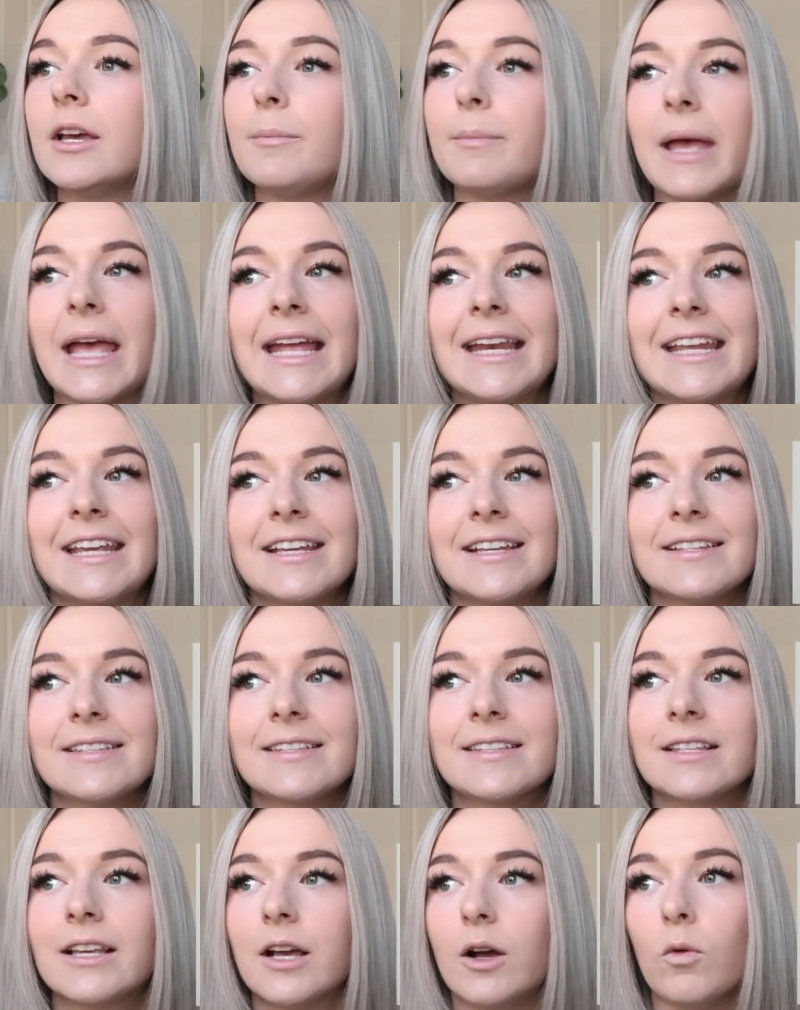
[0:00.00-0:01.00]

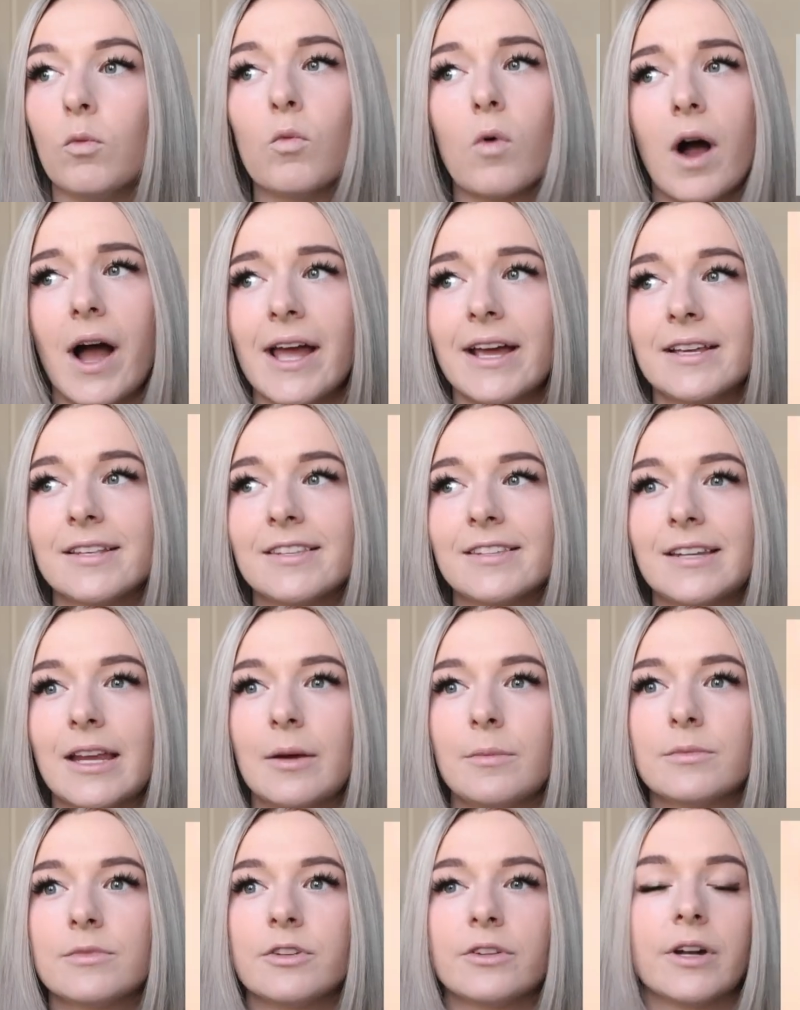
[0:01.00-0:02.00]
pennies, wire
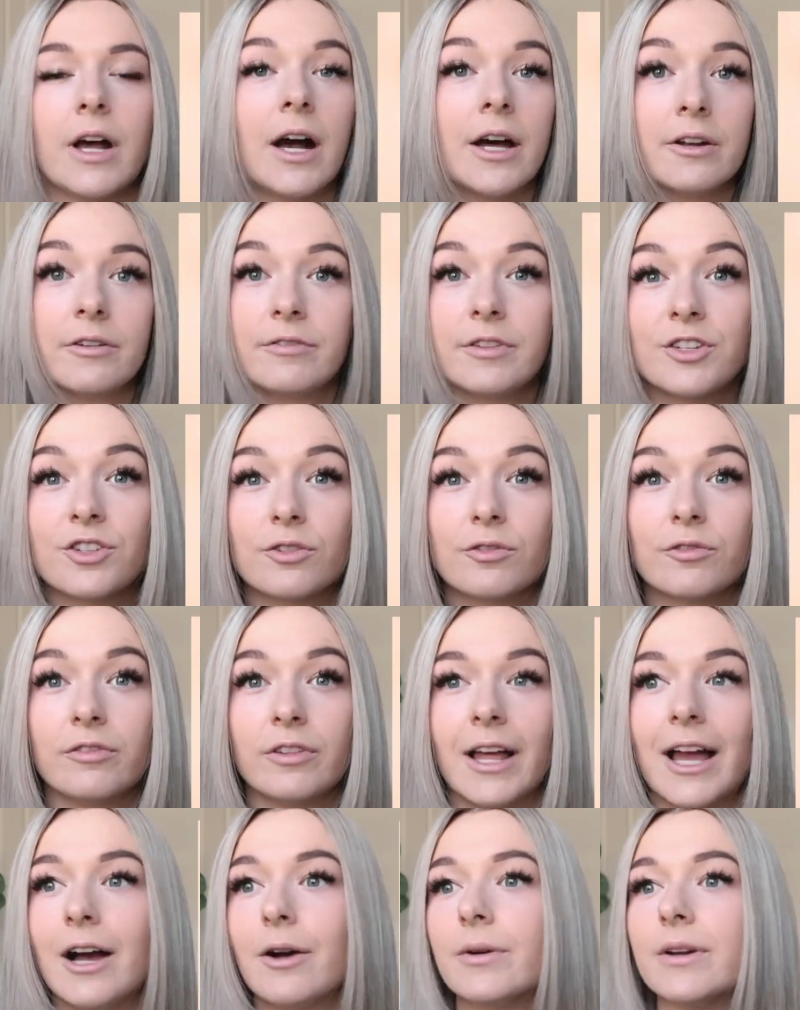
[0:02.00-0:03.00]
stems on artificial
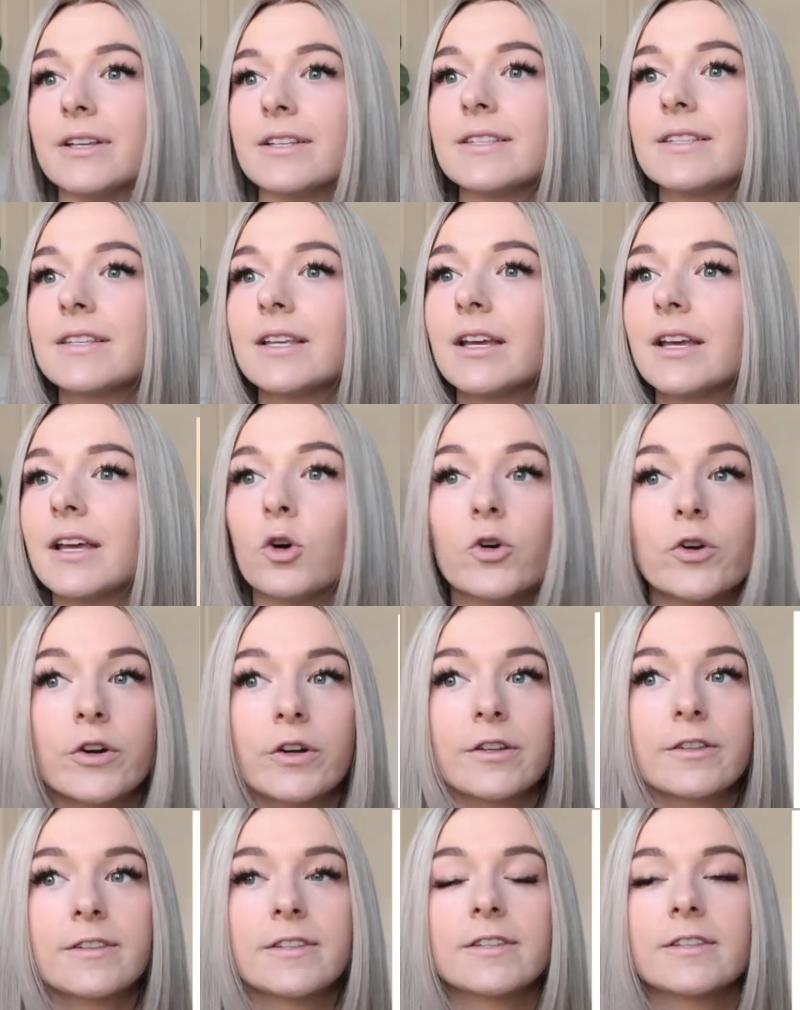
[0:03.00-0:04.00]
flowers,
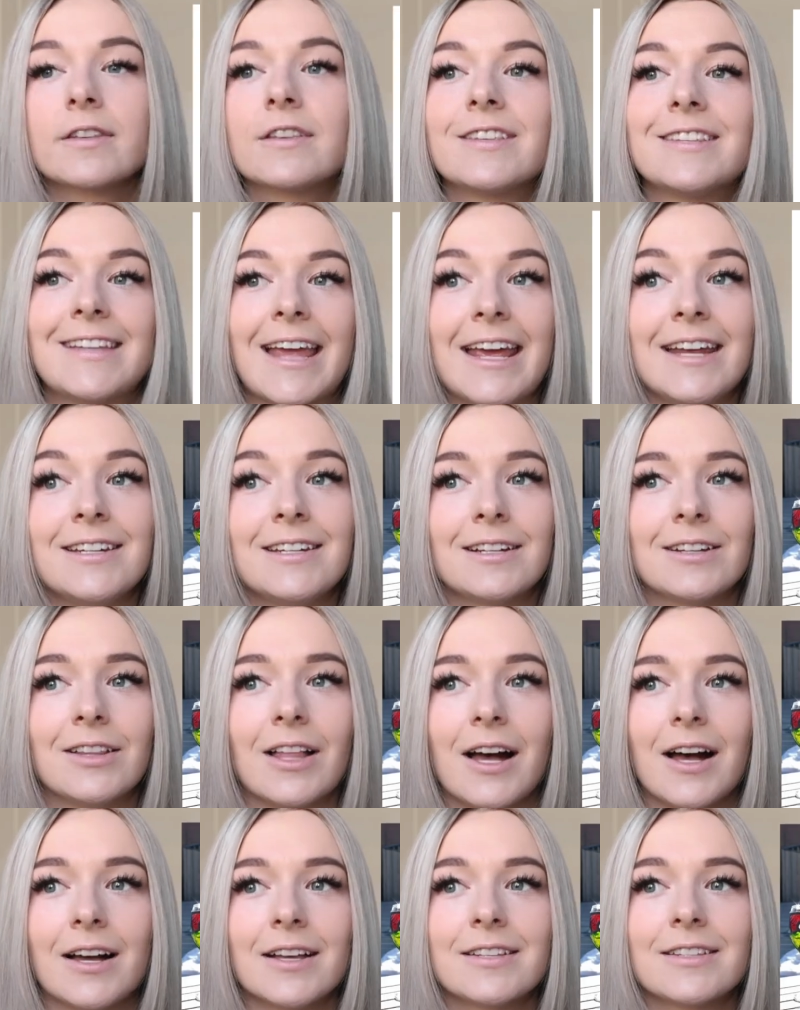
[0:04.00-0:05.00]
hooks, stained
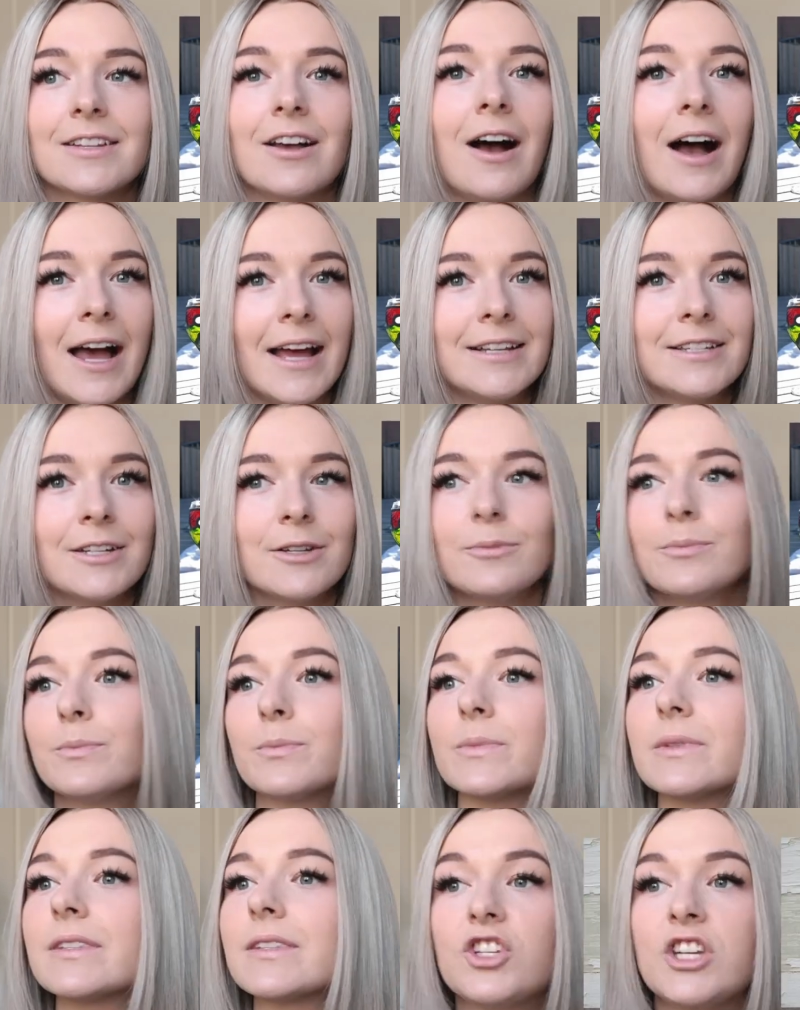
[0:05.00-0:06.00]
glass
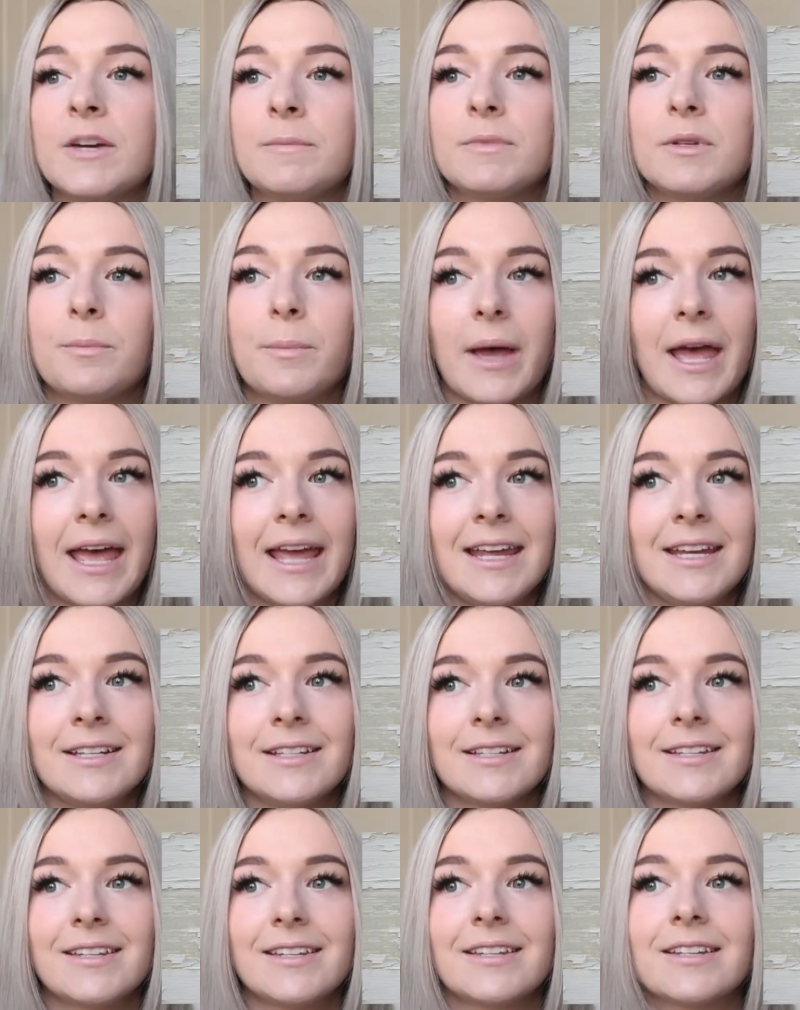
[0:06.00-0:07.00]
items, chipped
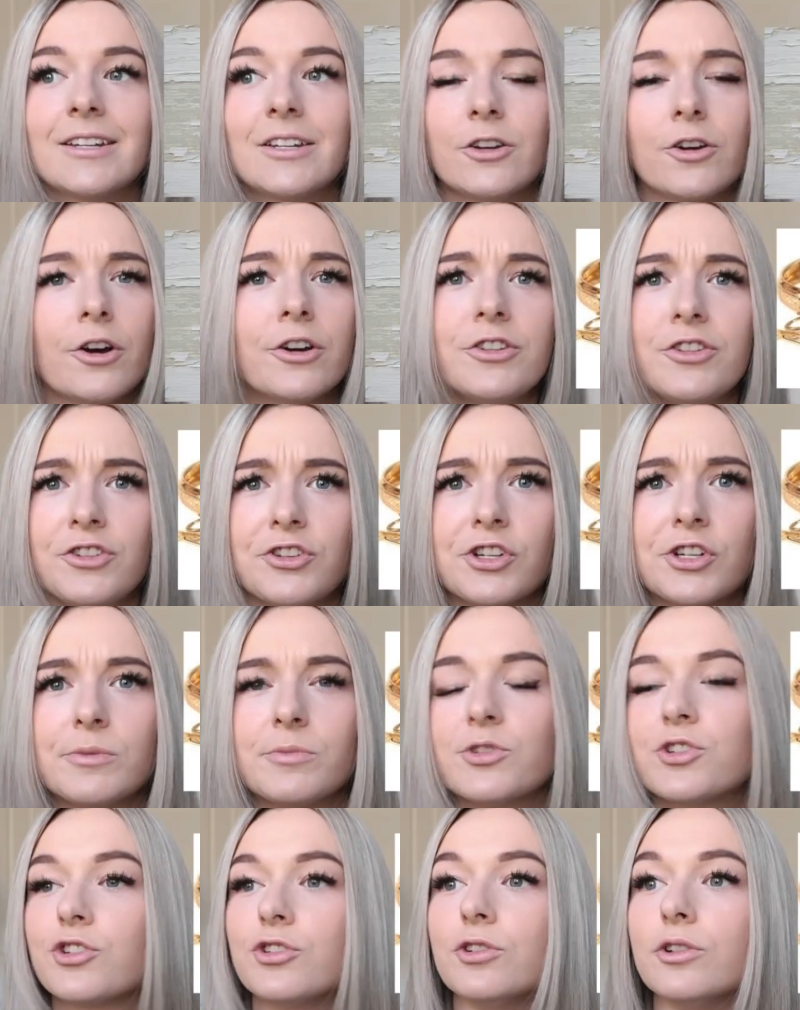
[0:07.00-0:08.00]
paint,
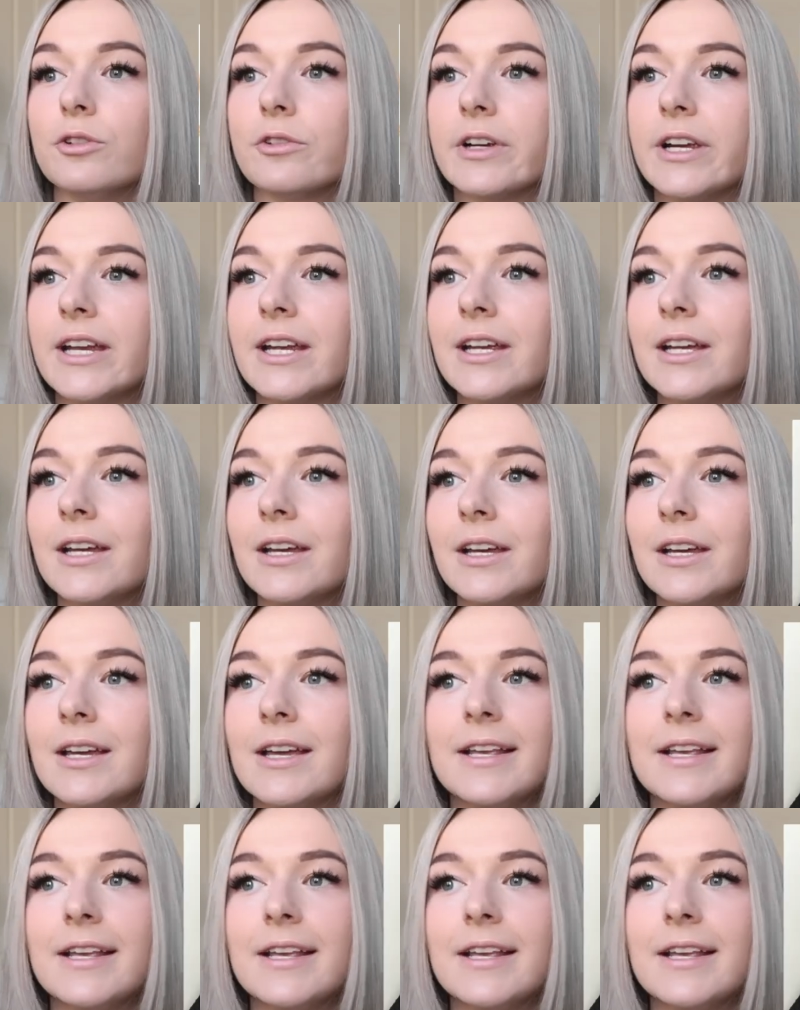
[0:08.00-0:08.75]
costume jewelry,